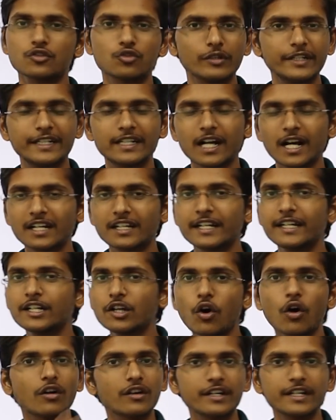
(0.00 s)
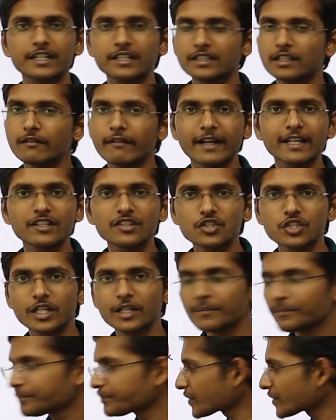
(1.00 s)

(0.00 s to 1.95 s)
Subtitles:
So it attained octet in the valence shell.